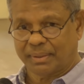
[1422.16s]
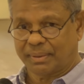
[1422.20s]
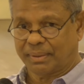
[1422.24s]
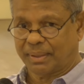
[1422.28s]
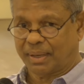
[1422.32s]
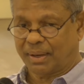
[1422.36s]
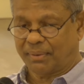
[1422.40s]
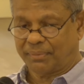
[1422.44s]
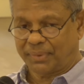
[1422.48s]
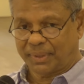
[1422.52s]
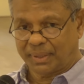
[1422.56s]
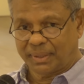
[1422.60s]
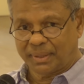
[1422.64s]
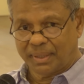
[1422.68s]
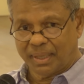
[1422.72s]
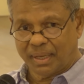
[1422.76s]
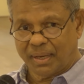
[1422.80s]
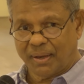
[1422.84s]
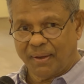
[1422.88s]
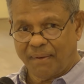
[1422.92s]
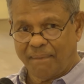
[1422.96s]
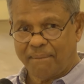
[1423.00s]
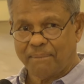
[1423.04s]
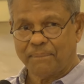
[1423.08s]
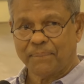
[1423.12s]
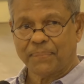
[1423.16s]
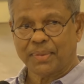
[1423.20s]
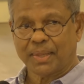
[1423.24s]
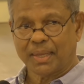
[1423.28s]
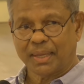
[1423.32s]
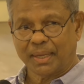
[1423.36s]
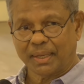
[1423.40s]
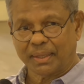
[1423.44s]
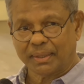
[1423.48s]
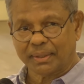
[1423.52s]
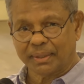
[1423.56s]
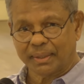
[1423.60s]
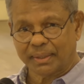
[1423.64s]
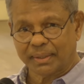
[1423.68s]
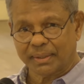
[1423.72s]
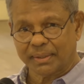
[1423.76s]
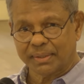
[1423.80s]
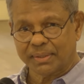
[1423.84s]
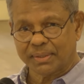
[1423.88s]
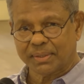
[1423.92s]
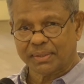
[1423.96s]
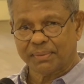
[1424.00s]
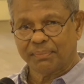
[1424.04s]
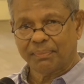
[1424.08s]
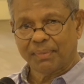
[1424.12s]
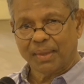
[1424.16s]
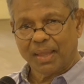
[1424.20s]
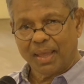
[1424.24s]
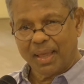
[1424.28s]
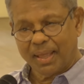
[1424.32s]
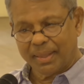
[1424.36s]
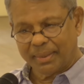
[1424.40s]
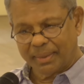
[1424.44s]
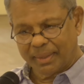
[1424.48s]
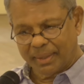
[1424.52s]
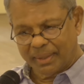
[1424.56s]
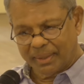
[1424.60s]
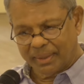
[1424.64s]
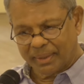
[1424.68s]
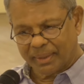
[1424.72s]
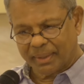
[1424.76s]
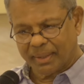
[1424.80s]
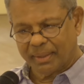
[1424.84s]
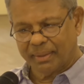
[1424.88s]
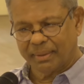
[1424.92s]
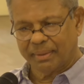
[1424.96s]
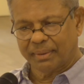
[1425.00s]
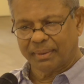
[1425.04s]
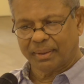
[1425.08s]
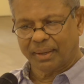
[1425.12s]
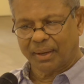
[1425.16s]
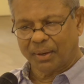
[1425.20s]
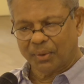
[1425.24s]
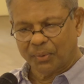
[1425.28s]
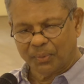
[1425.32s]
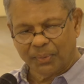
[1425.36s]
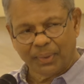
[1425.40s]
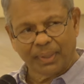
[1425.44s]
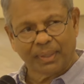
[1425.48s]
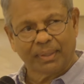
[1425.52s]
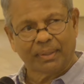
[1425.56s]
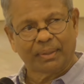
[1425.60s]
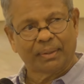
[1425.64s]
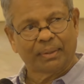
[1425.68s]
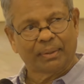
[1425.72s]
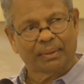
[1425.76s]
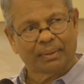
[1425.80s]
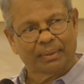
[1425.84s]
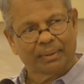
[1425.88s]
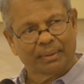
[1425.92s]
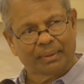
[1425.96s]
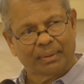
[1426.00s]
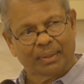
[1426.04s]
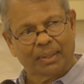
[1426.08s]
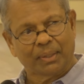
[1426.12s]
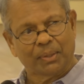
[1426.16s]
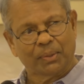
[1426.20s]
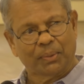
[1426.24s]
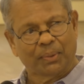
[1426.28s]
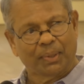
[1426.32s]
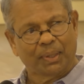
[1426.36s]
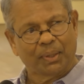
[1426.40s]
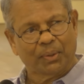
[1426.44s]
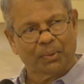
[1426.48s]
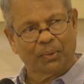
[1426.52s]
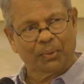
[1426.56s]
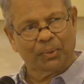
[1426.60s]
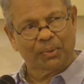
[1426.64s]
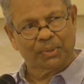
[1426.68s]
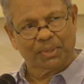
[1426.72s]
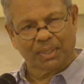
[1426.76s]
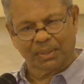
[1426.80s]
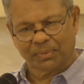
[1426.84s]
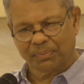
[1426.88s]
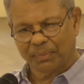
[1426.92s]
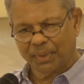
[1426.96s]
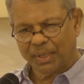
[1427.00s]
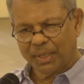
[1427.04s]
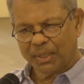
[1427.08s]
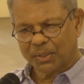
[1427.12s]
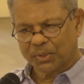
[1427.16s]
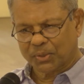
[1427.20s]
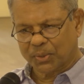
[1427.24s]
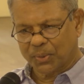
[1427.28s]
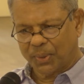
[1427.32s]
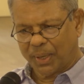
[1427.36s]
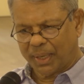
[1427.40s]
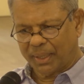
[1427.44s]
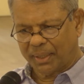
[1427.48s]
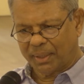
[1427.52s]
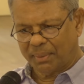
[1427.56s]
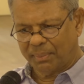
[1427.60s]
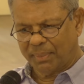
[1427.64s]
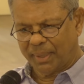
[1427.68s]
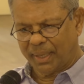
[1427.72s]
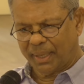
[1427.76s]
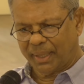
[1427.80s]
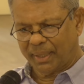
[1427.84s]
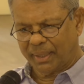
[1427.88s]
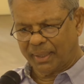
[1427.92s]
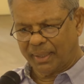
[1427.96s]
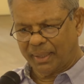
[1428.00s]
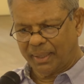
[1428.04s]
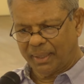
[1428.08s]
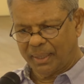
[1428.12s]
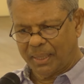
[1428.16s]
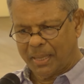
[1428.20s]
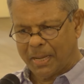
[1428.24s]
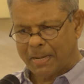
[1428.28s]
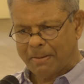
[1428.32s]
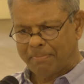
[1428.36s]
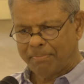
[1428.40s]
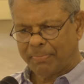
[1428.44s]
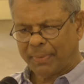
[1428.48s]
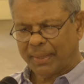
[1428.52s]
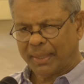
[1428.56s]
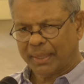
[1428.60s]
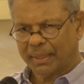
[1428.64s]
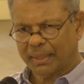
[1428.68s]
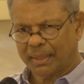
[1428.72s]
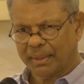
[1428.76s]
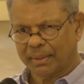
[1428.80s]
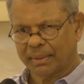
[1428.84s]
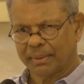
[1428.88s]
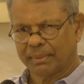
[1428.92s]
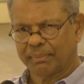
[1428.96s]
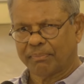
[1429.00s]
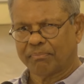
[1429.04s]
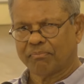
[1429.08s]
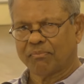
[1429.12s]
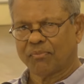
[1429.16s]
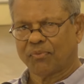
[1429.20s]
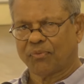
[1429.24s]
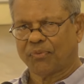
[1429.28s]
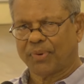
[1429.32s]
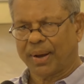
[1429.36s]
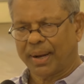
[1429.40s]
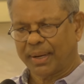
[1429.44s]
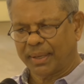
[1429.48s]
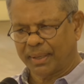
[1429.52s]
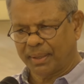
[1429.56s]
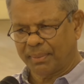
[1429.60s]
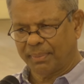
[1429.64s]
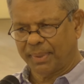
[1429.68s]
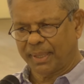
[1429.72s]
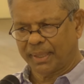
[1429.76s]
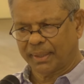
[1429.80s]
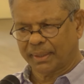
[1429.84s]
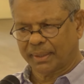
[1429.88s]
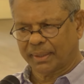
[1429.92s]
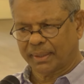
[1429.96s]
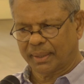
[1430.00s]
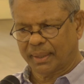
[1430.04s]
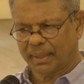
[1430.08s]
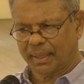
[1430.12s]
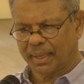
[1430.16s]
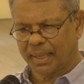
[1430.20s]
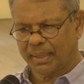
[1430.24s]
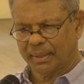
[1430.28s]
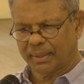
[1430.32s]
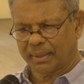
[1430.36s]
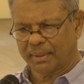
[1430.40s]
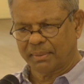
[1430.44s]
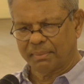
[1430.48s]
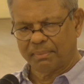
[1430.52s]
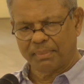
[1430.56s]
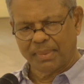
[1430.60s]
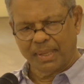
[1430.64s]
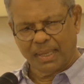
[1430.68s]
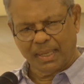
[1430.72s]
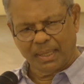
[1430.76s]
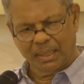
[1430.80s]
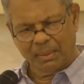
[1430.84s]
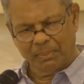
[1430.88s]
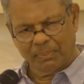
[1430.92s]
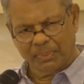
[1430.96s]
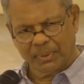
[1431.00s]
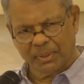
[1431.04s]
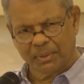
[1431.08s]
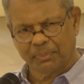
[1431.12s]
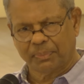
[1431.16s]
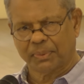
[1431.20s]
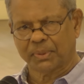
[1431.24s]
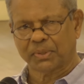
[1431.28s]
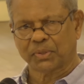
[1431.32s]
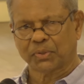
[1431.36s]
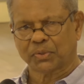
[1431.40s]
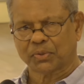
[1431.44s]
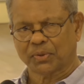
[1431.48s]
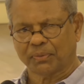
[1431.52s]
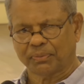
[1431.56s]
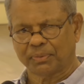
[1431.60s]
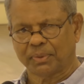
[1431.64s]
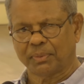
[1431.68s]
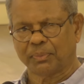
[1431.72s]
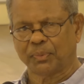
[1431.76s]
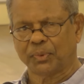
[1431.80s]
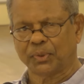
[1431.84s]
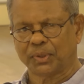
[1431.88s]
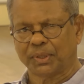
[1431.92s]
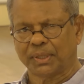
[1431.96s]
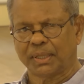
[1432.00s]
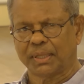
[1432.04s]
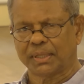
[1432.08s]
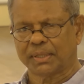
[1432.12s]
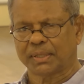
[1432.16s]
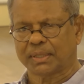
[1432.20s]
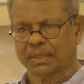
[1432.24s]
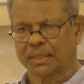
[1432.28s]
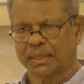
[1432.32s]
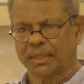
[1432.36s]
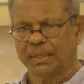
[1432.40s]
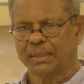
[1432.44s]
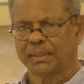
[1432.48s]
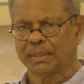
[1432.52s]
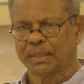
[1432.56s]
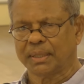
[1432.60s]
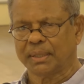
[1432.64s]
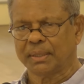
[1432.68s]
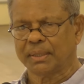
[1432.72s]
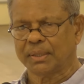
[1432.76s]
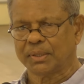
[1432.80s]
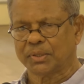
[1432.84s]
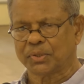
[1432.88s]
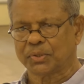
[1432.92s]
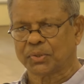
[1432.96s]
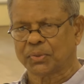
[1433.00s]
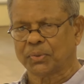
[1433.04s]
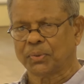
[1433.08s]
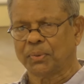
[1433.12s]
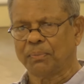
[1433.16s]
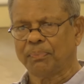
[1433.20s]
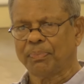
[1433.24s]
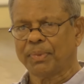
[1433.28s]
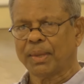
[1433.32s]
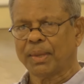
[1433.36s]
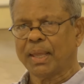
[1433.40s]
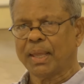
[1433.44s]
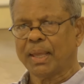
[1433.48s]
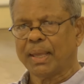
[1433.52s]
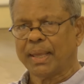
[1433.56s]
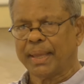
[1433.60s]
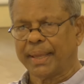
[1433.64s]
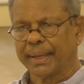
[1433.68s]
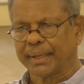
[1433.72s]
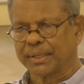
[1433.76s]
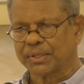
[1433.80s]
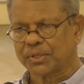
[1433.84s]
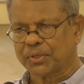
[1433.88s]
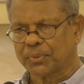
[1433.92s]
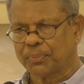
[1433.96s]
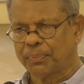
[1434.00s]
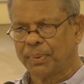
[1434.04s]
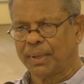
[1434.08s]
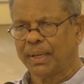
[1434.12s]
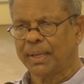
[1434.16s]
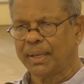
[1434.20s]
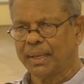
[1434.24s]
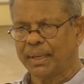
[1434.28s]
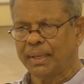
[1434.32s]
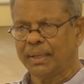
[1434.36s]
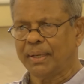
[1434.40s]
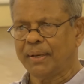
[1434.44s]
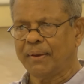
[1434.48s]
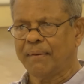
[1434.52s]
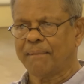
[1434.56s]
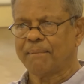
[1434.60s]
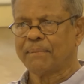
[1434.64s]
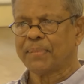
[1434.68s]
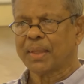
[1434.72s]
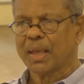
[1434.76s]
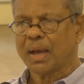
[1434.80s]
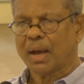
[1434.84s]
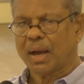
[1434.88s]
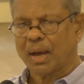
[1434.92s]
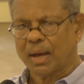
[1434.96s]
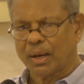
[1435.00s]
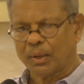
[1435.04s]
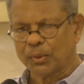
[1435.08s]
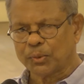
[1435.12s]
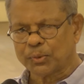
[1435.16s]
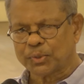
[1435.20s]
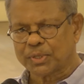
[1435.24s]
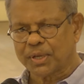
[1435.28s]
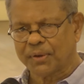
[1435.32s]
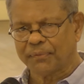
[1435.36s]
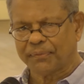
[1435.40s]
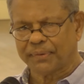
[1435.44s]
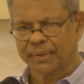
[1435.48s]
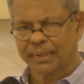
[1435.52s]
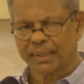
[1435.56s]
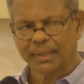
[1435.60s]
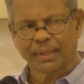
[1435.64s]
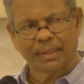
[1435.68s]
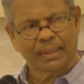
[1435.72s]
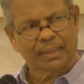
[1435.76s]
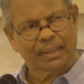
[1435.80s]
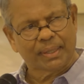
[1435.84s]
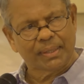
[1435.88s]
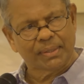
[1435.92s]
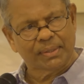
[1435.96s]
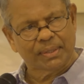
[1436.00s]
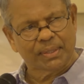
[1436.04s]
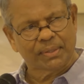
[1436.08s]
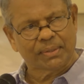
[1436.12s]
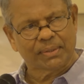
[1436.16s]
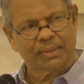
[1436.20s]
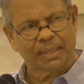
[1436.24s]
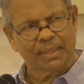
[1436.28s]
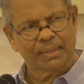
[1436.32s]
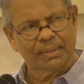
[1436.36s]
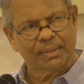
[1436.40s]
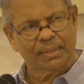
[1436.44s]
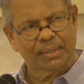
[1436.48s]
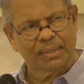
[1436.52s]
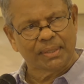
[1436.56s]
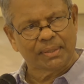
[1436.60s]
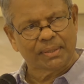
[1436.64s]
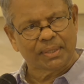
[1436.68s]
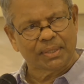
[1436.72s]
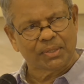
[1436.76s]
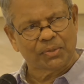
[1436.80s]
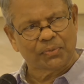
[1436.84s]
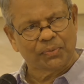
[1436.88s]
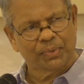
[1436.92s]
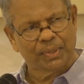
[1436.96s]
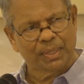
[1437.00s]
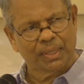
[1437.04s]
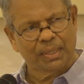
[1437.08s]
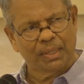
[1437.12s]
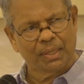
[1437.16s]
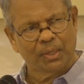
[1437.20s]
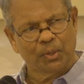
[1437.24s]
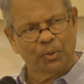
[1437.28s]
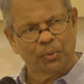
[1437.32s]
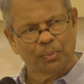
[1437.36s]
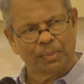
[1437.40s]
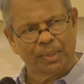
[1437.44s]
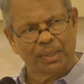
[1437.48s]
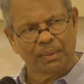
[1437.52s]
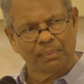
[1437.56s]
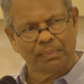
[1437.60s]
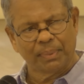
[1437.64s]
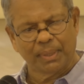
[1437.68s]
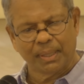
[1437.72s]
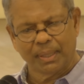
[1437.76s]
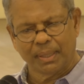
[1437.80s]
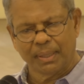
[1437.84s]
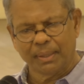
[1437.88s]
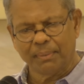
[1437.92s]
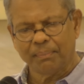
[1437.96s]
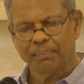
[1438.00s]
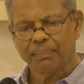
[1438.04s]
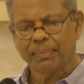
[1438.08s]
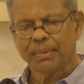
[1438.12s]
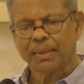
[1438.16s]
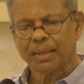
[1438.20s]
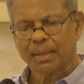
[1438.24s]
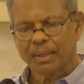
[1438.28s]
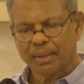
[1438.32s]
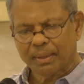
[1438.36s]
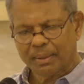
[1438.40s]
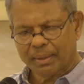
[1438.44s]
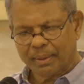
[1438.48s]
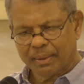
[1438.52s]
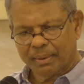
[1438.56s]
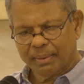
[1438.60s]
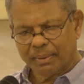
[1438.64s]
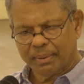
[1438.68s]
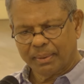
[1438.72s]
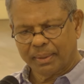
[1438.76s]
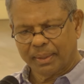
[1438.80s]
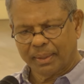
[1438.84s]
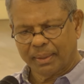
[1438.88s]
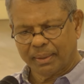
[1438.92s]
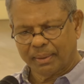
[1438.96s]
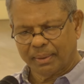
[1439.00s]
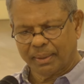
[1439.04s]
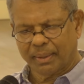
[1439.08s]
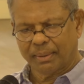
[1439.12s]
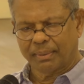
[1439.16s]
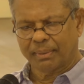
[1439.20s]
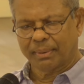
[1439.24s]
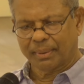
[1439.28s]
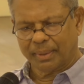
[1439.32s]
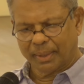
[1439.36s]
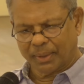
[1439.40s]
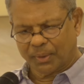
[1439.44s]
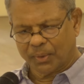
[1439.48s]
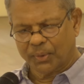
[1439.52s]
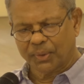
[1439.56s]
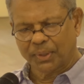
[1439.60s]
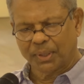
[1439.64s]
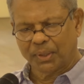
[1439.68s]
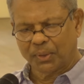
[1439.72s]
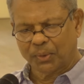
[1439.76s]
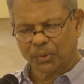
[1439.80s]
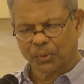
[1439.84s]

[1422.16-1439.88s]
avidya, ignorance, and then how it gradually causes. So ultimately, the fundamental and the main purpose of the Buddha's teaching is to explain how suffering arises and ceases within human being according to